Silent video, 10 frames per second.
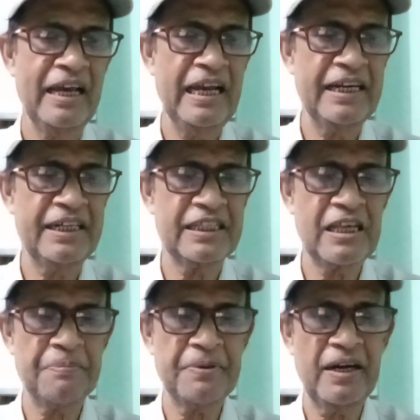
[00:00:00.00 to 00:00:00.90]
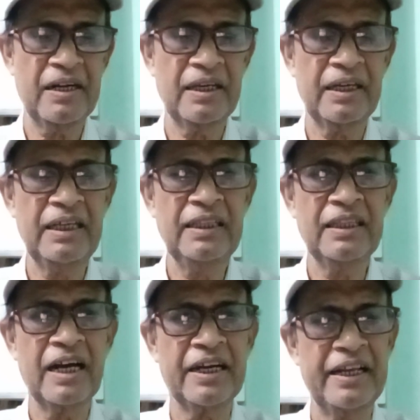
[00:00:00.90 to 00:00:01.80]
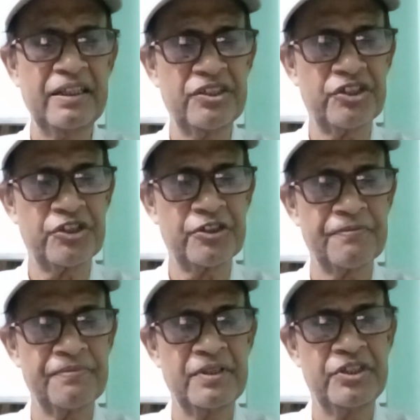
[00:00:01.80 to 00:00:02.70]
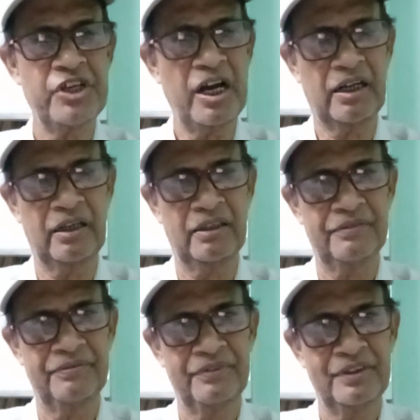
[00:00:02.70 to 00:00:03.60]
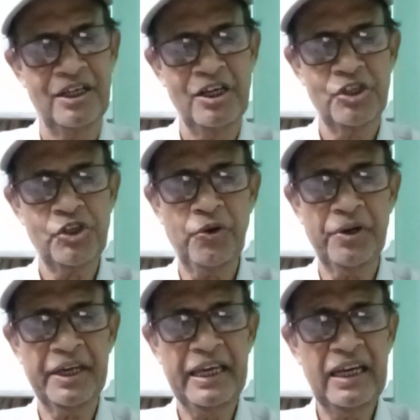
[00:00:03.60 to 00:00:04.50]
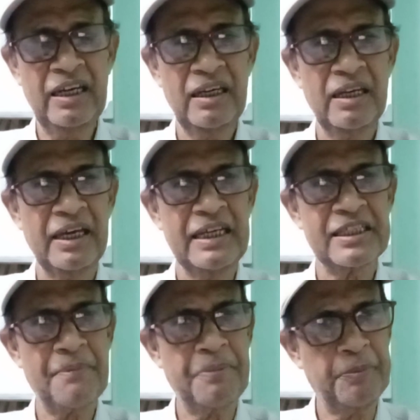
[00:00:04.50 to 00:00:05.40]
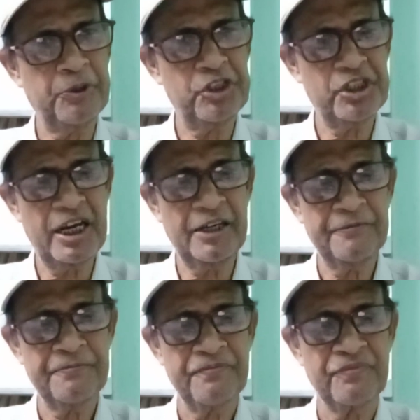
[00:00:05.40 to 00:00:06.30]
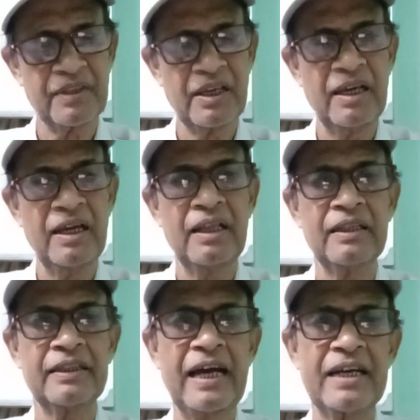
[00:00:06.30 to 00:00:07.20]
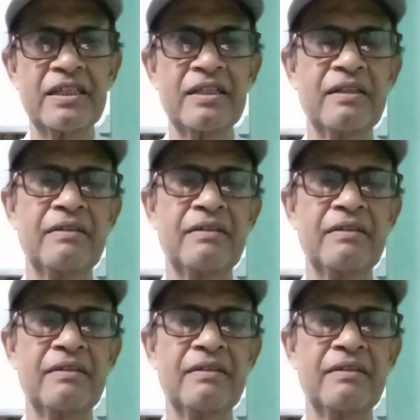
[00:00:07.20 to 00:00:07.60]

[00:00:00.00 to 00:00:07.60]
It disappeared in the dense jungle. So in is a preposition that